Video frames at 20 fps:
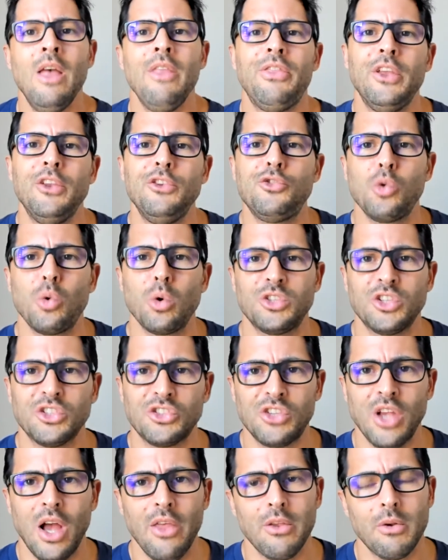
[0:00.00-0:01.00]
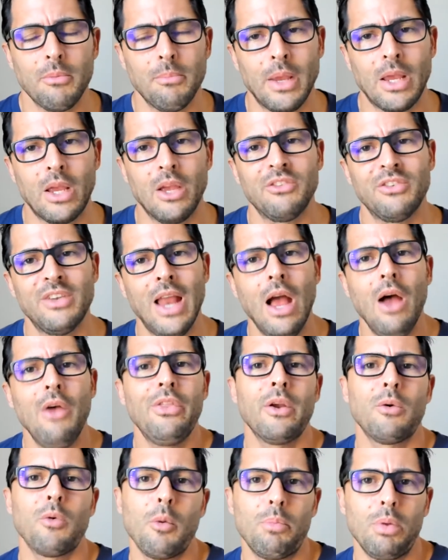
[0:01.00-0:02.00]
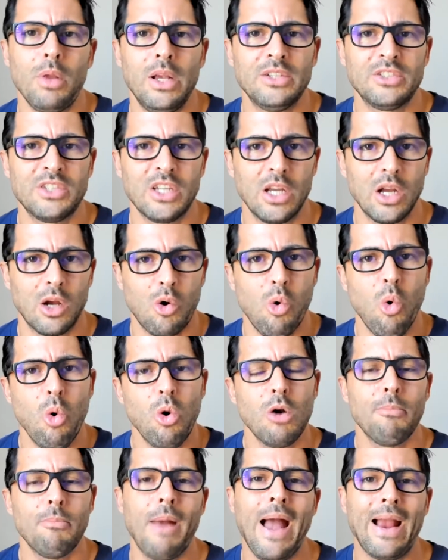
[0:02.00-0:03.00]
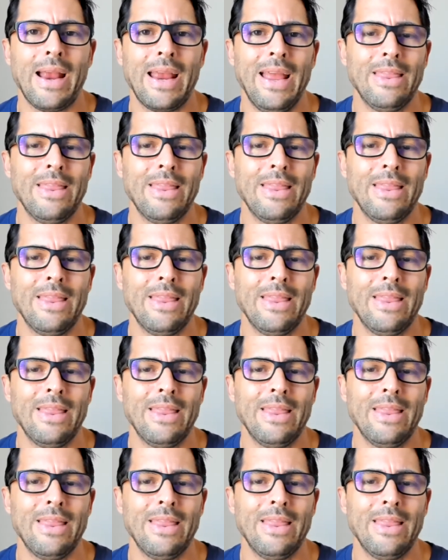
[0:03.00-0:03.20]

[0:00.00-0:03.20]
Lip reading: than Georgia Southern because now they're replacing a quarterback